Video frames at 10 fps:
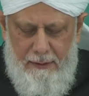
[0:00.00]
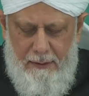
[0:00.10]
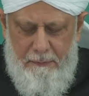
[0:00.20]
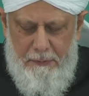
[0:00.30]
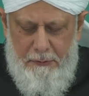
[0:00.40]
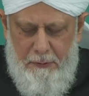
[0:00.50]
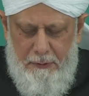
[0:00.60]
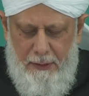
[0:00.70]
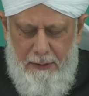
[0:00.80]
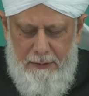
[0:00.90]
This time
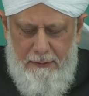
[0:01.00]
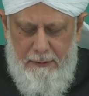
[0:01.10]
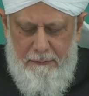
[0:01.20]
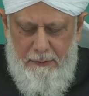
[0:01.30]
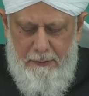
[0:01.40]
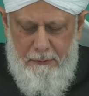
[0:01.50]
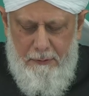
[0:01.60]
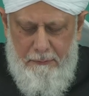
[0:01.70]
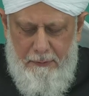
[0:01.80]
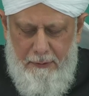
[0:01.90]
was spent to shroud
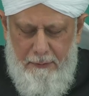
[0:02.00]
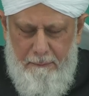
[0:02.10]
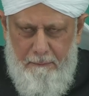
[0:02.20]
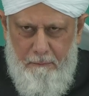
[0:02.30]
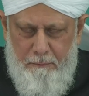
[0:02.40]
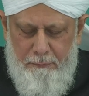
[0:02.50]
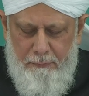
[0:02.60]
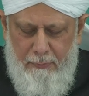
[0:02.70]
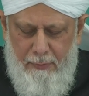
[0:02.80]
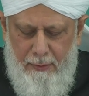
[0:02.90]
and bury the
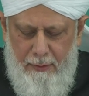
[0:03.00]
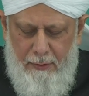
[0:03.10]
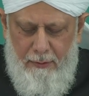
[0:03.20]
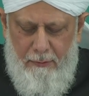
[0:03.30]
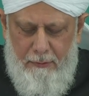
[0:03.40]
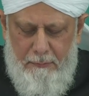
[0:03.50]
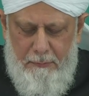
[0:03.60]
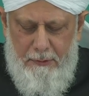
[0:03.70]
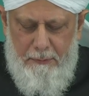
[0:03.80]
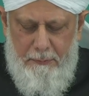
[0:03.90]
martyrs and nurse
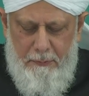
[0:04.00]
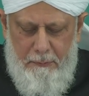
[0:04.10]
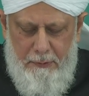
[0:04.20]
the wounded.